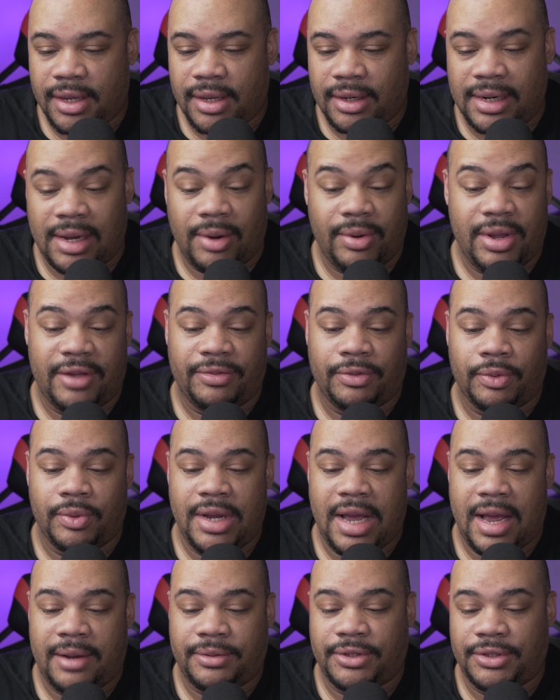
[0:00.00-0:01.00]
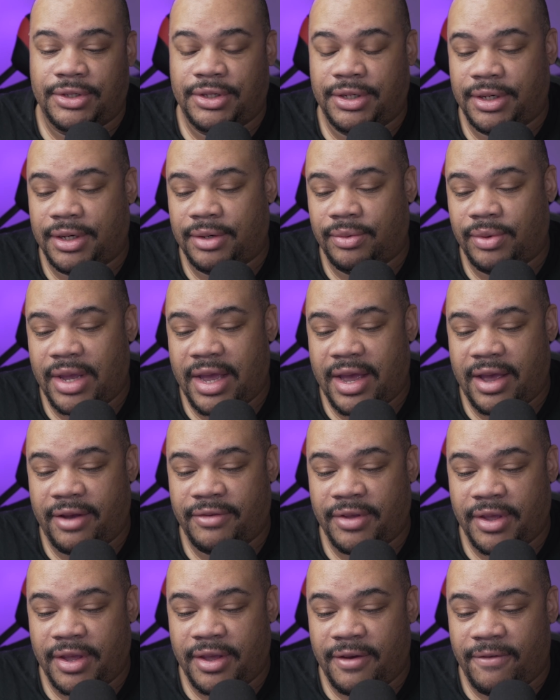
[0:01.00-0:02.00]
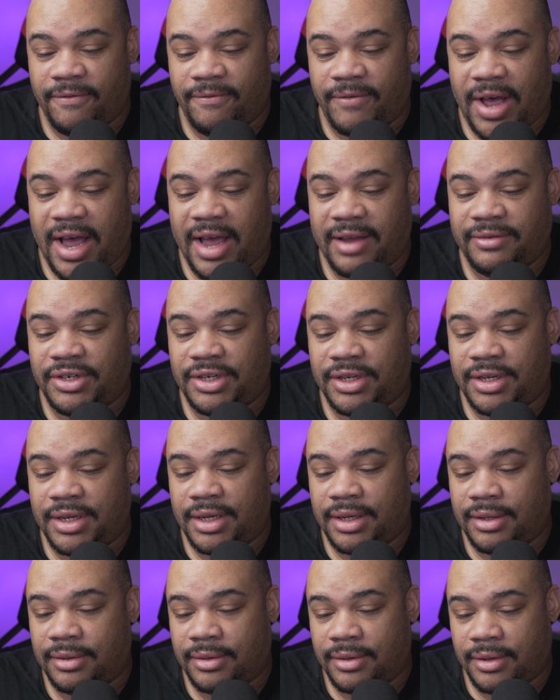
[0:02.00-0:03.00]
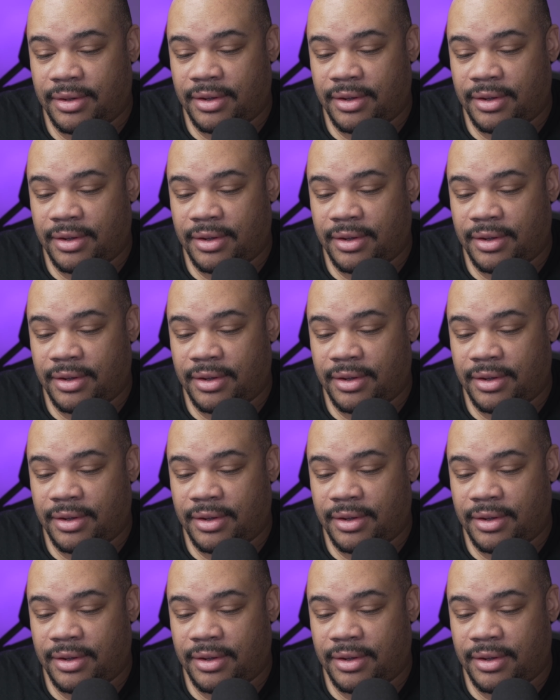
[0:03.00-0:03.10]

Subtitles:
Now we have three options here. We have 5G